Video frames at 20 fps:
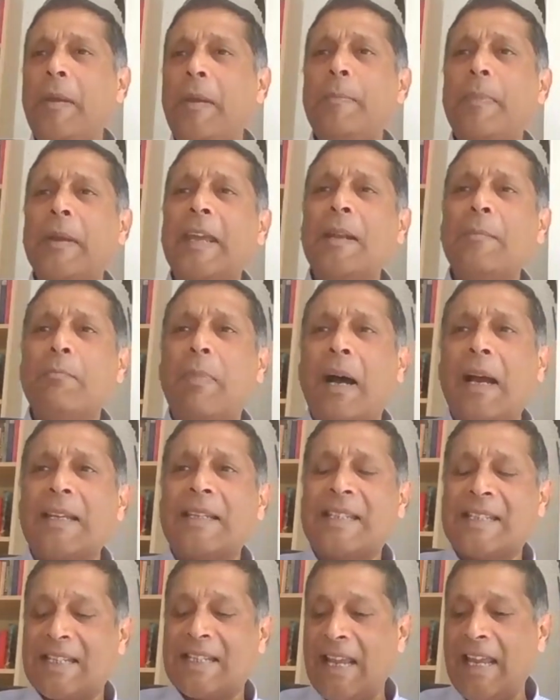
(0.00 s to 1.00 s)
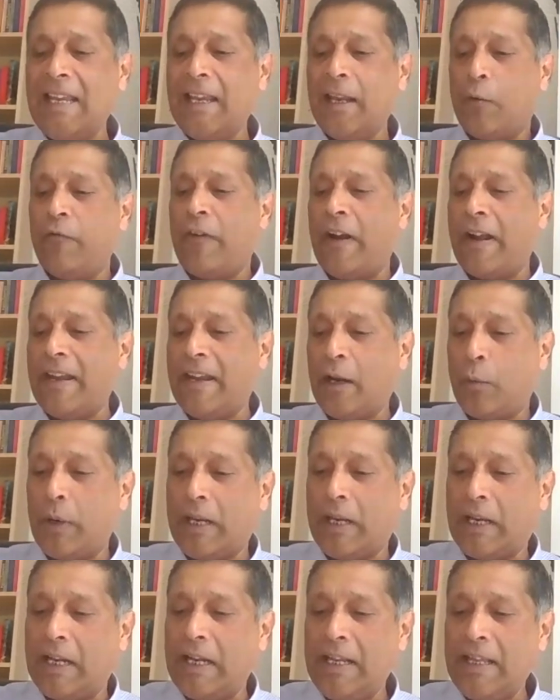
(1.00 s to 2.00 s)
let me begin by saying very
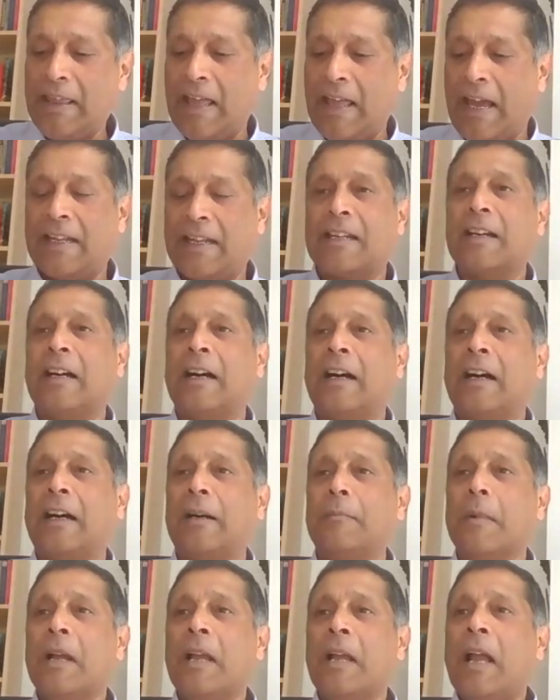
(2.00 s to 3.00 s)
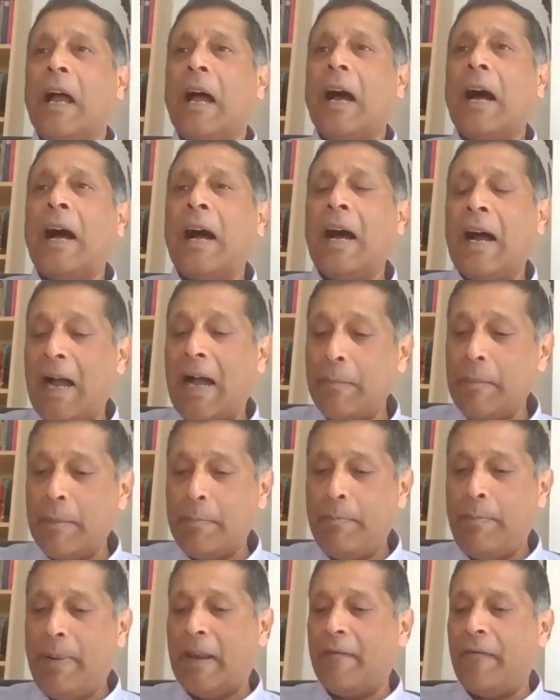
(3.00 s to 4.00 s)
quickly that uh, I'm a
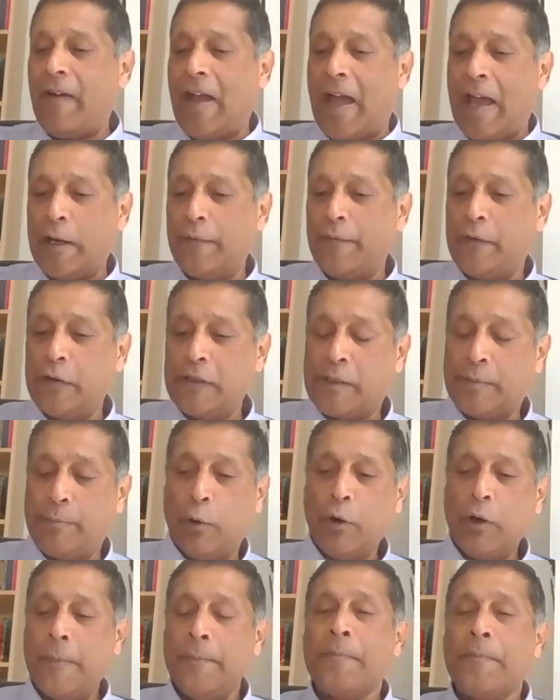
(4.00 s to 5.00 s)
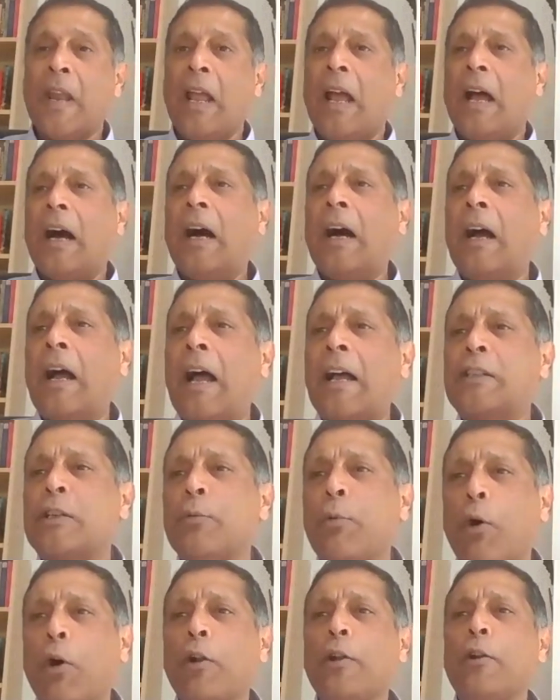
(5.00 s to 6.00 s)
big fan of this book. Uh, as
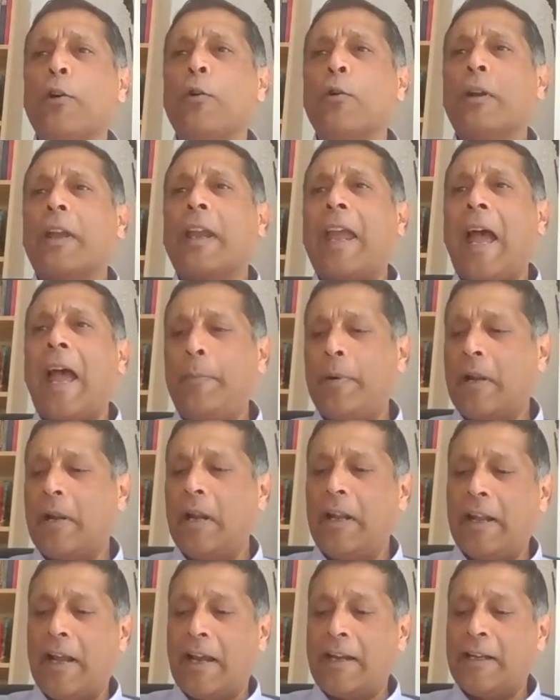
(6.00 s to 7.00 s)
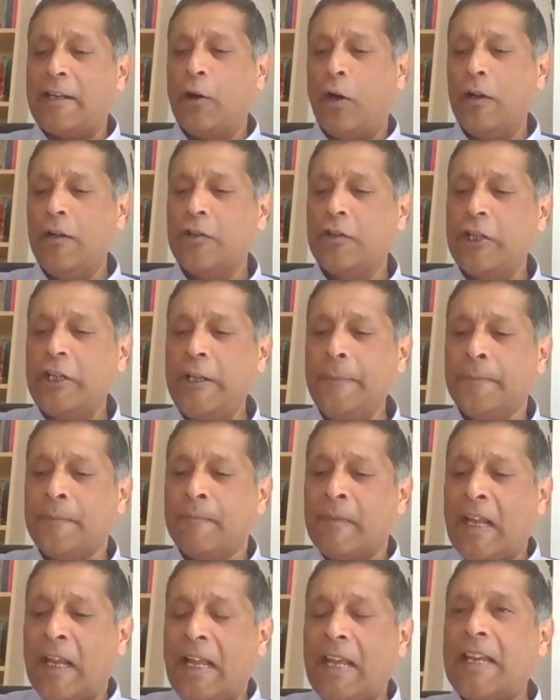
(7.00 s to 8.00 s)
you all know, Capital and Ideology
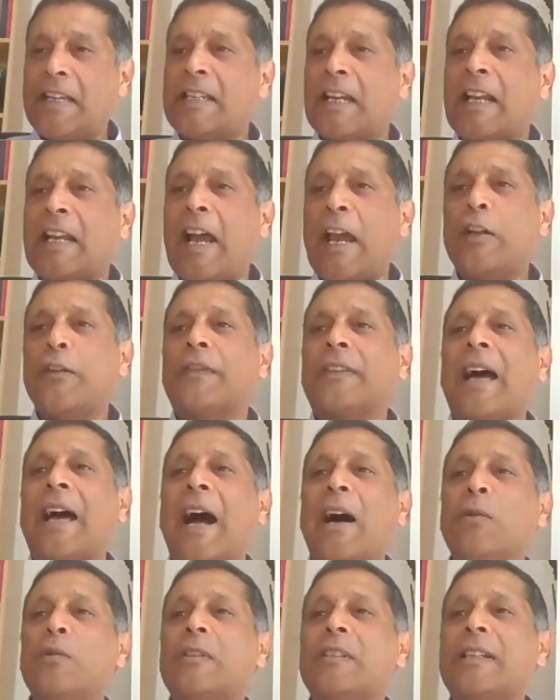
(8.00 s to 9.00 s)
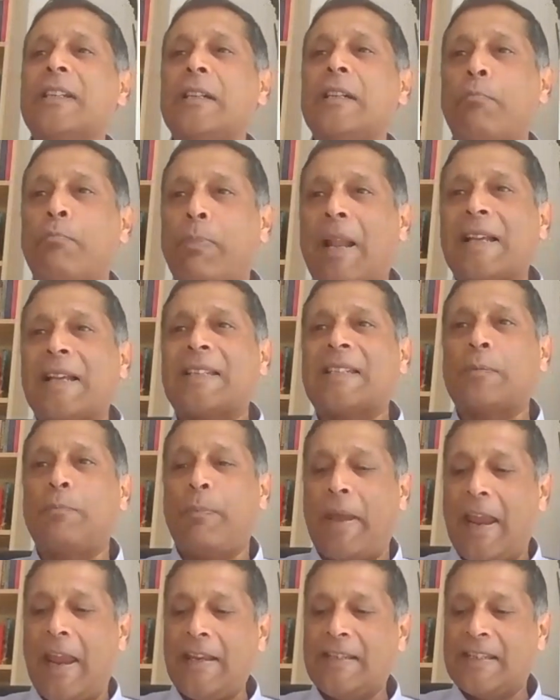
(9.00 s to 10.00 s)
is a kind of thousand plus
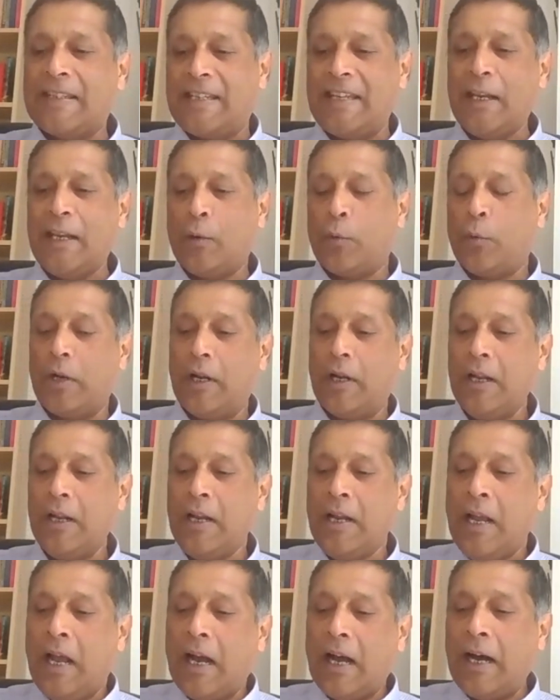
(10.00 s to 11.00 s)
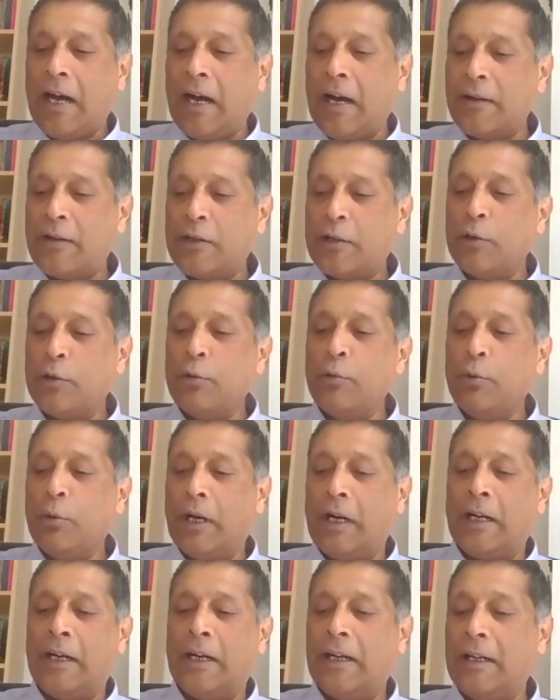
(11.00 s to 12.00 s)
page sequel uh, to
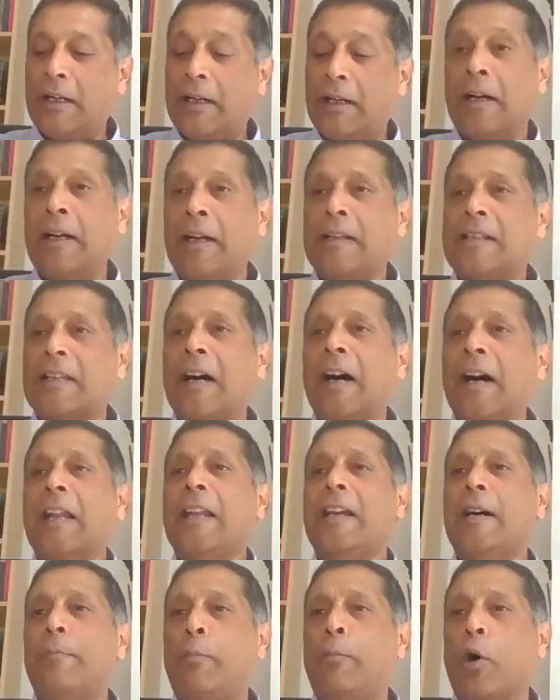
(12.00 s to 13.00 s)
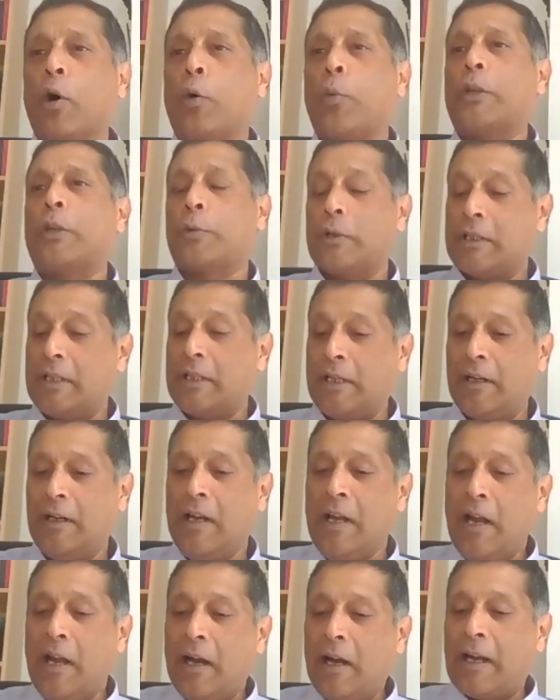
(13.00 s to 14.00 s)
uh, his earlier book, which was a,
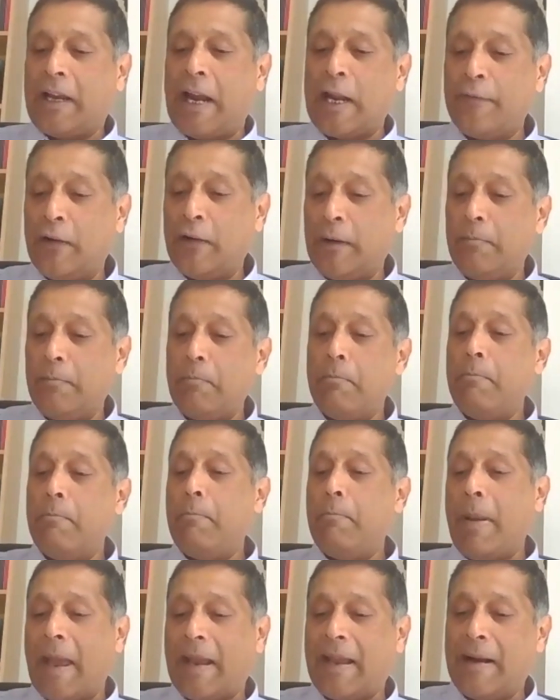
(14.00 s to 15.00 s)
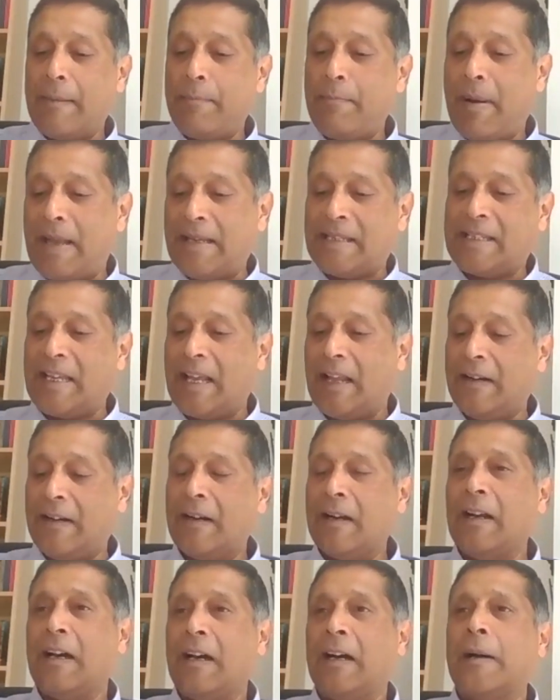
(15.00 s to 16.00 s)
a kind of a mega
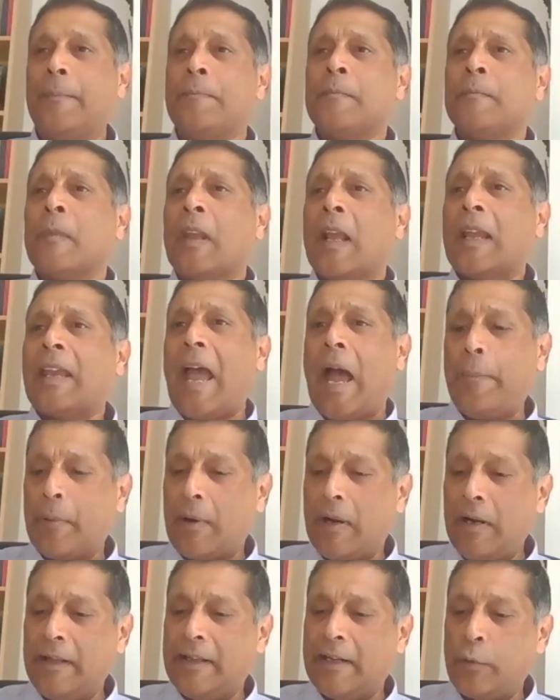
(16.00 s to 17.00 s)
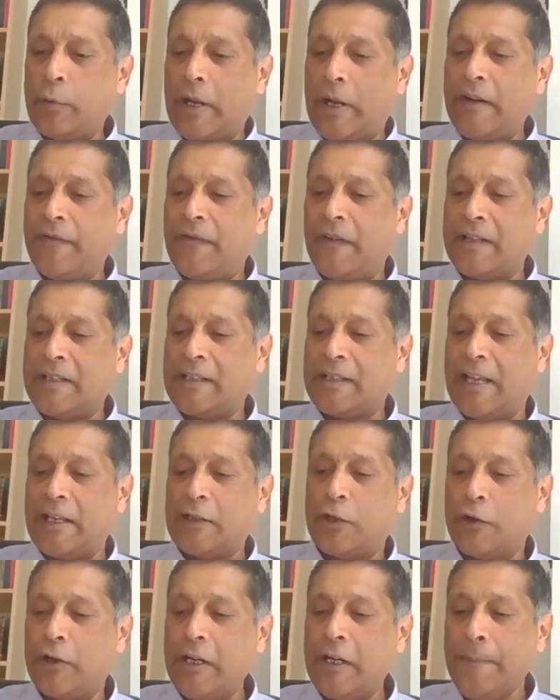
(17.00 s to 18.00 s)
bestseller, Capital in the 21st
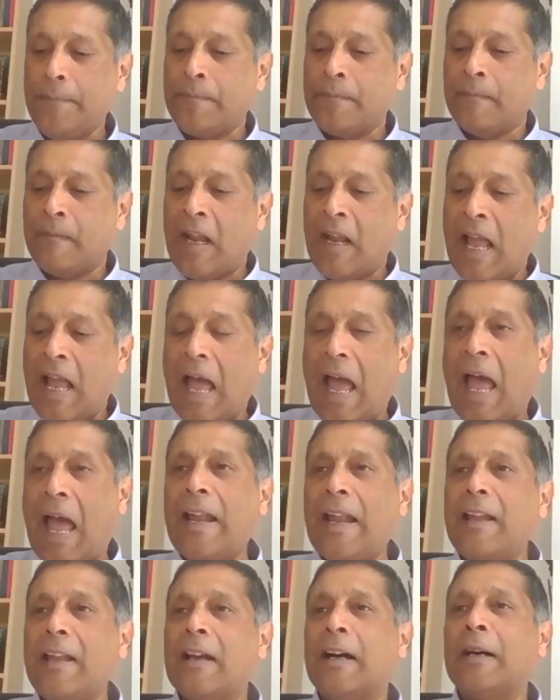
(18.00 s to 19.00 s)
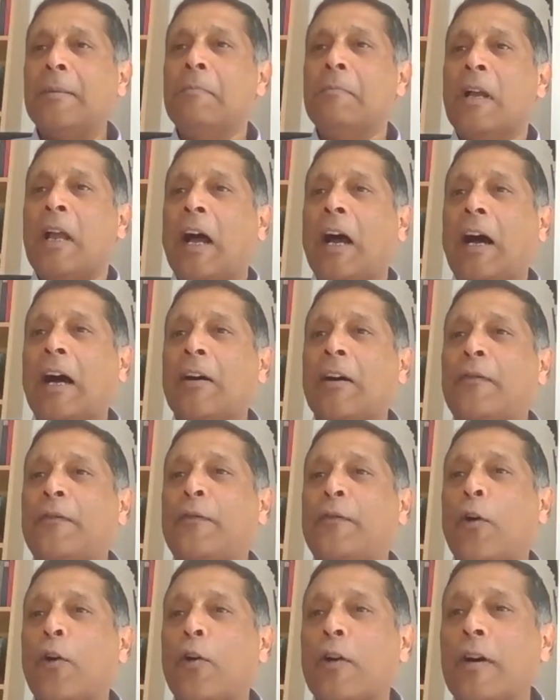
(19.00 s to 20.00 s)
Century. And
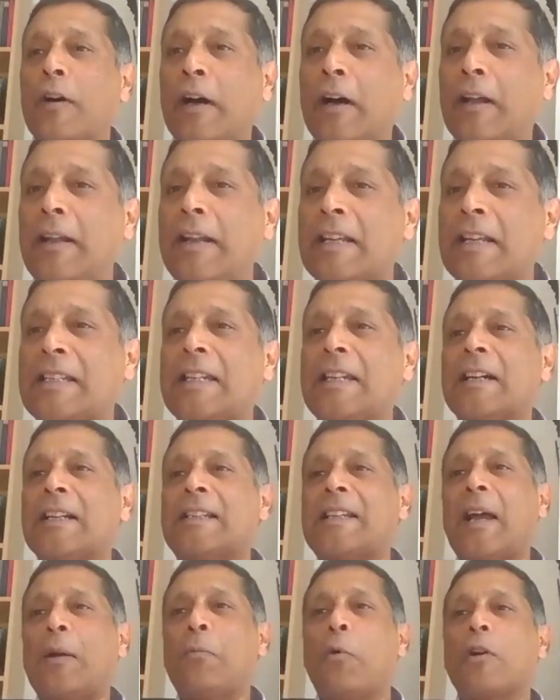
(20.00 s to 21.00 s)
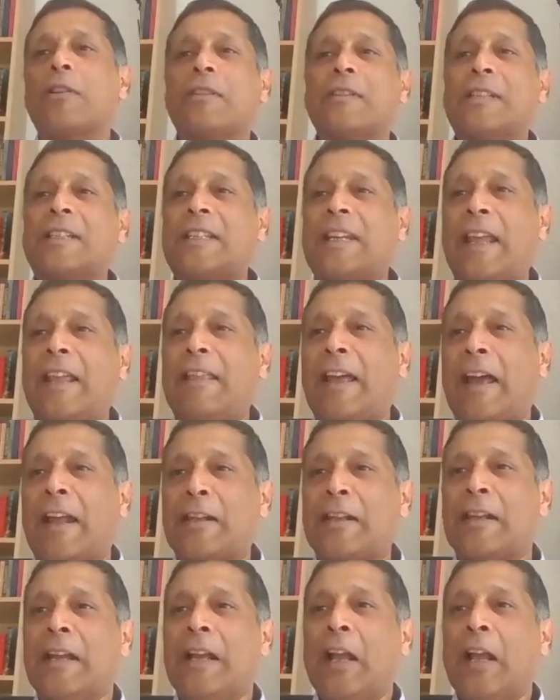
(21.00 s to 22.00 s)
for listeners, I want to say that
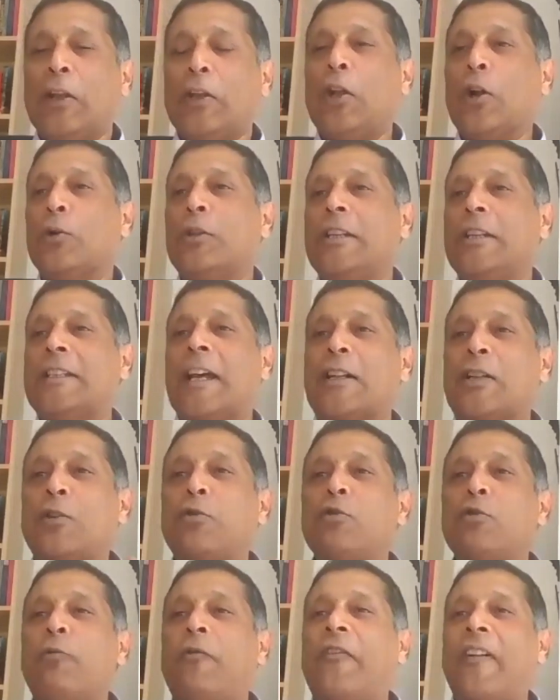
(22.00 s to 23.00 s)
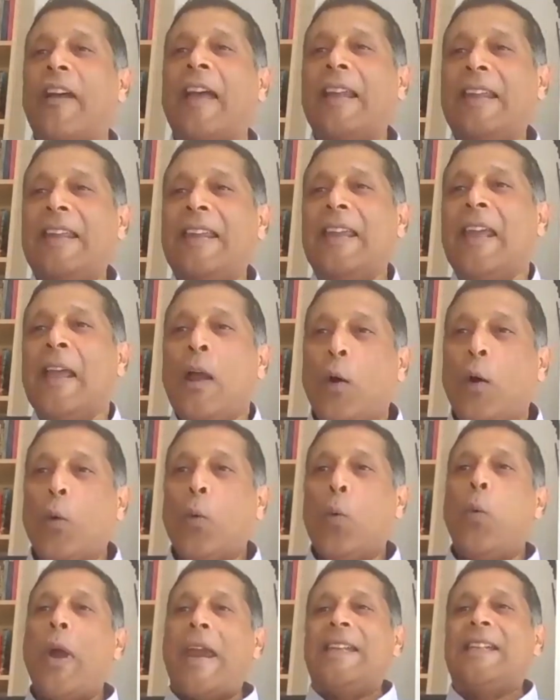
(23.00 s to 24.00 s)
you know these are two fairly
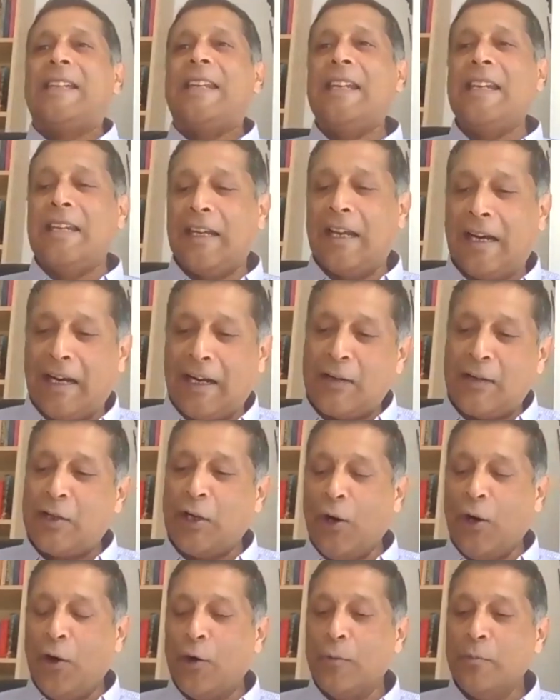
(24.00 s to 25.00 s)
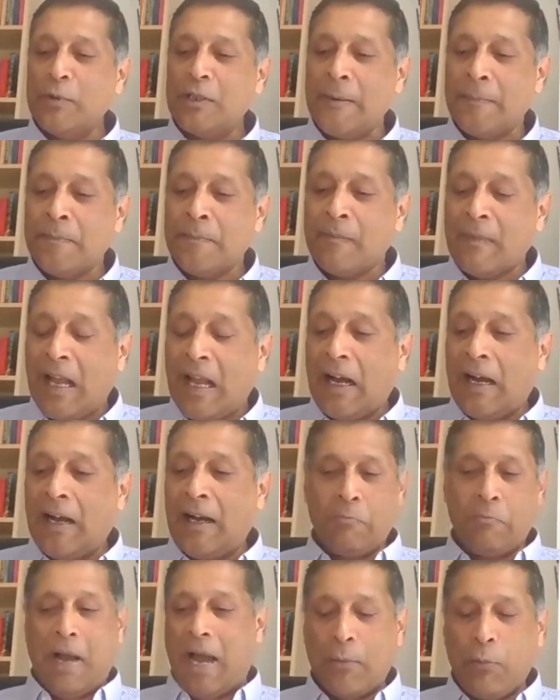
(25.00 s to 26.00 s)
weighty tomes.
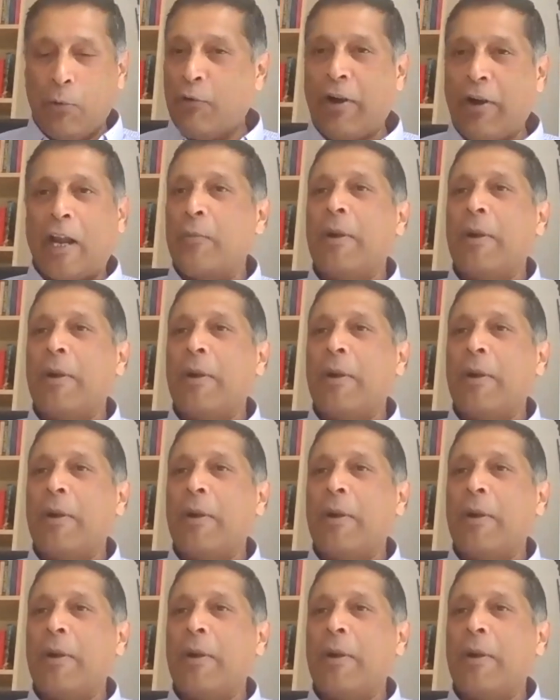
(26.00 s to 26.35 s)
I would